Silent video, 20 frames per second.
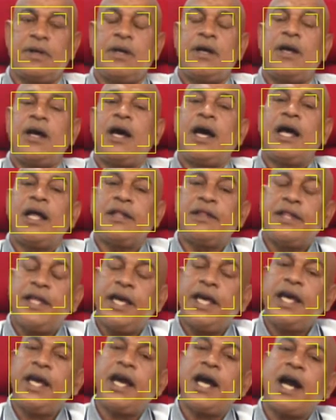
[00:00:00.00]
and
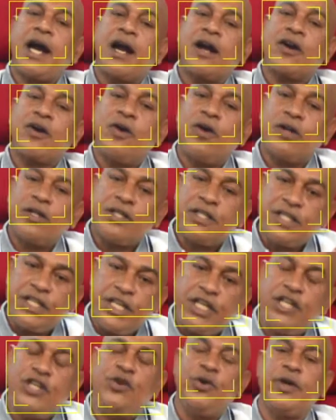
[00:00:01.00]
they are
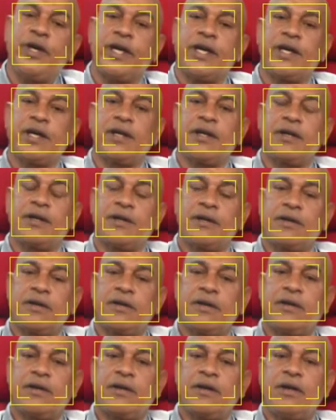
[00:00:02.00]
continuing
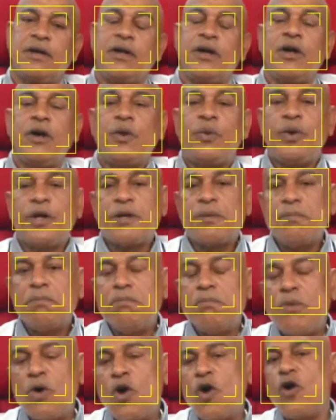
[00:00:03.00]
with
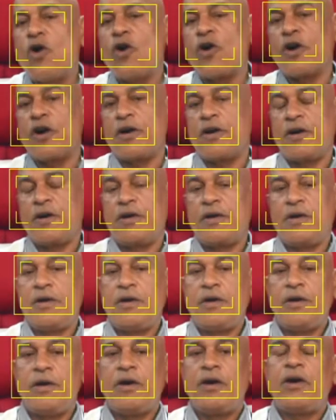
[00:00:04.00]
more
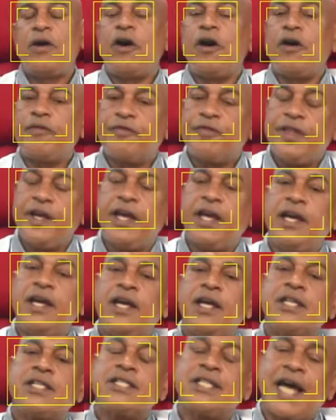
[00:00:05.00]
of the
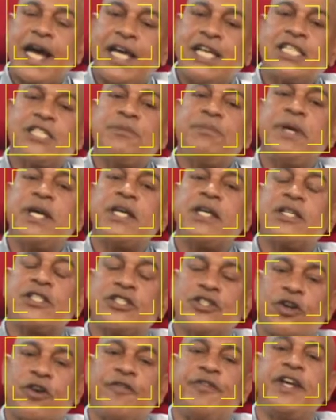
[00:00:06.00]
seismic
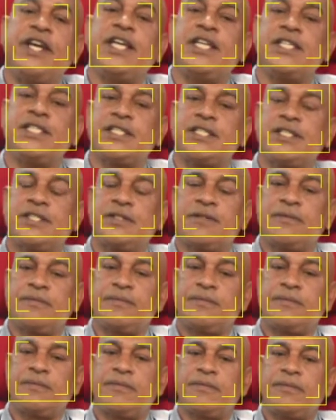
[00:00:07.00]
surveys
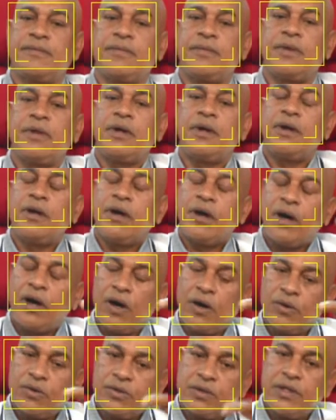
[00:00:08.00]

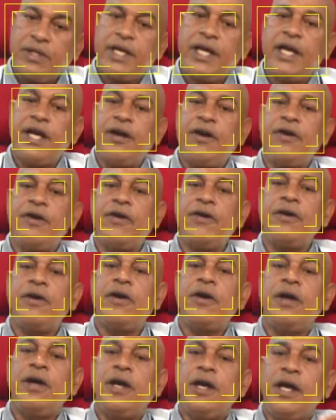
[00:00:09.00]
out there
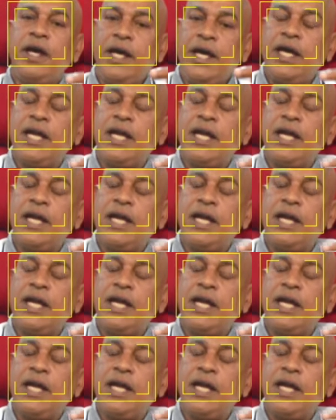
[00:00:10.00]
in